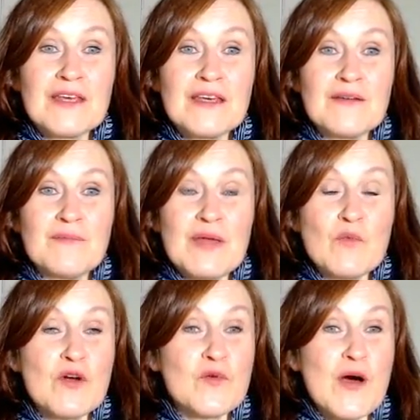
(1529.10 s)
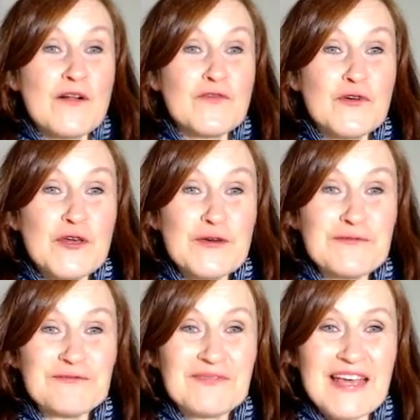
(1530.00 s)
been worthwhile for you.
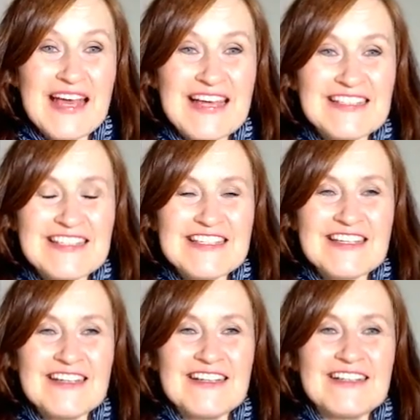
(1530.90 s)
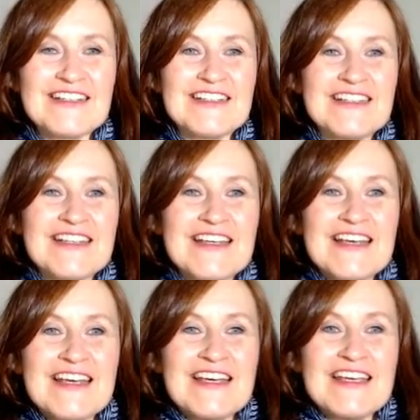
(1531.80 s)
And
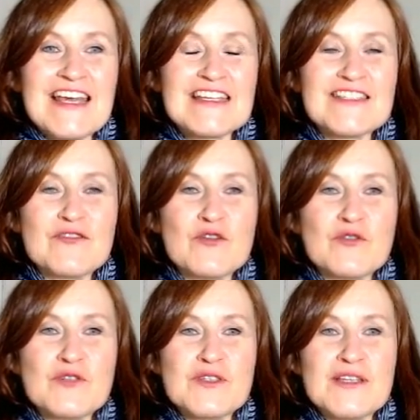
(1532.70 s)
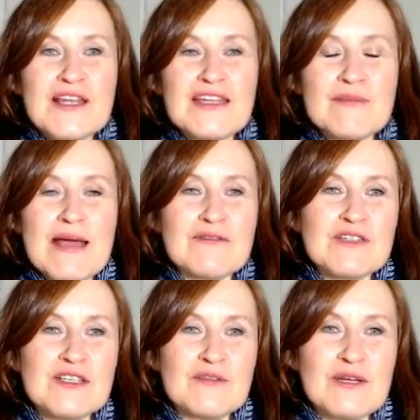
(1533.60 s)
yes, of course, like the
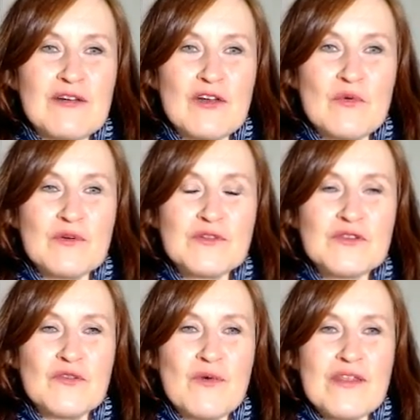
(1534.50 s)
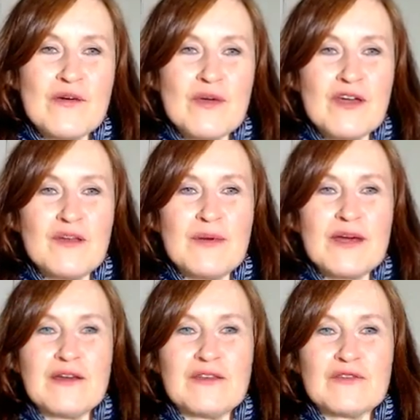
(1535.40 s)
mountain, we don't know what sort of weather we're going to be
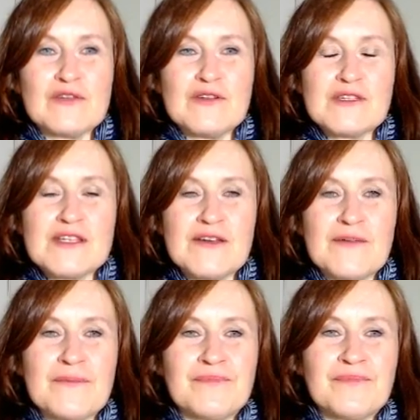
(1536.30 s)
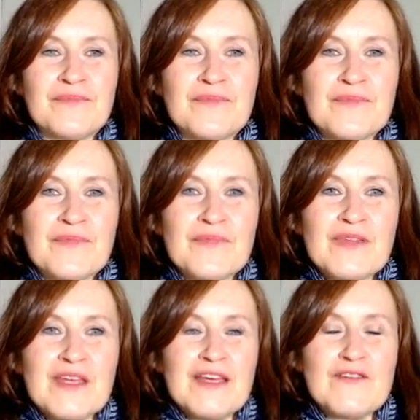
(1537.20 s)
going through. So
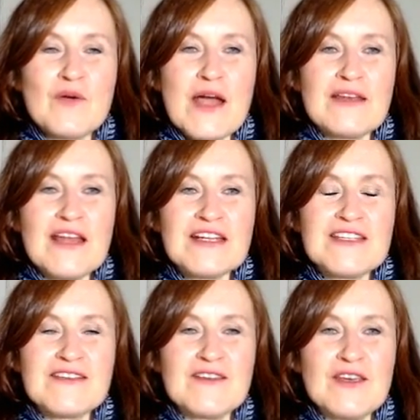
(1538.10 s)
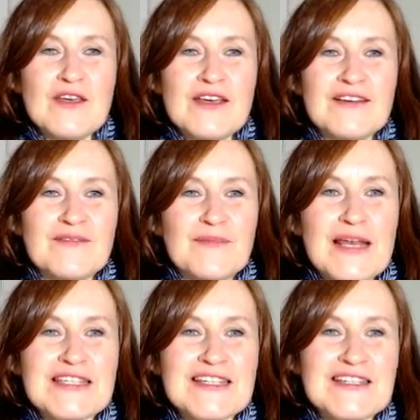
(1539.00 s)
if you had nice, sunny,
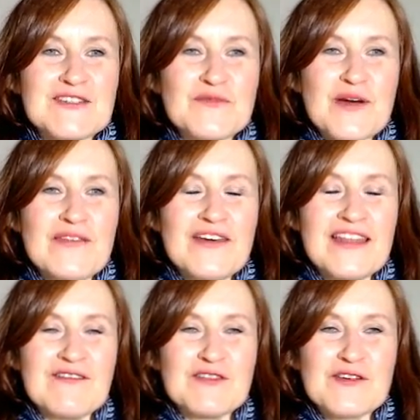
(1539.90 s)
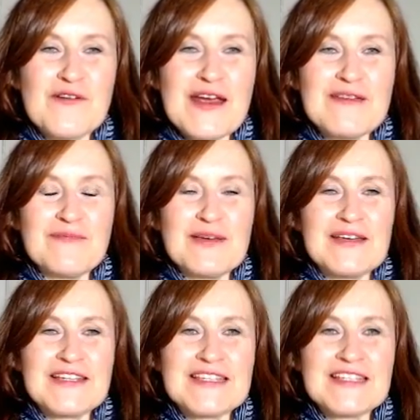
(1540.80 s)
pleasant weather, that was great. But
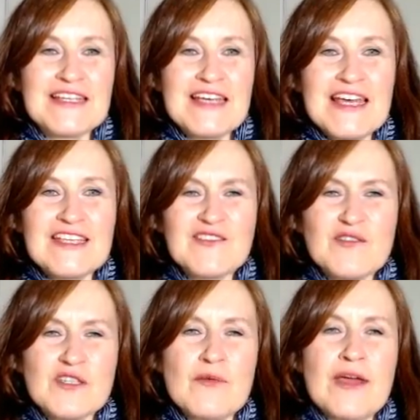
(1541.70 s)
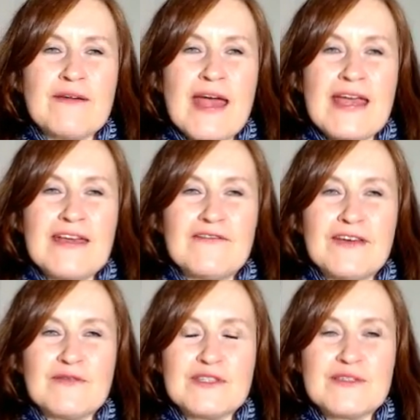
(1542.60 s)
it's also okay if it
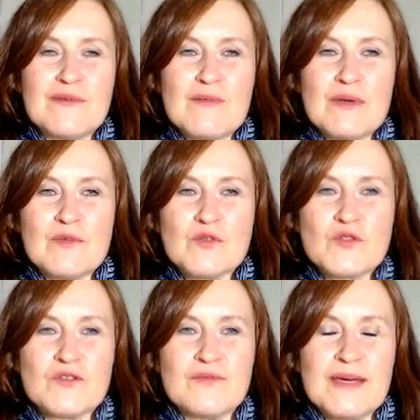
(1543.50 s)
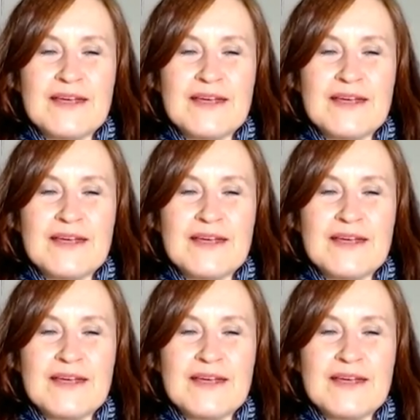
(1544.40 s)
was a bit more stormy,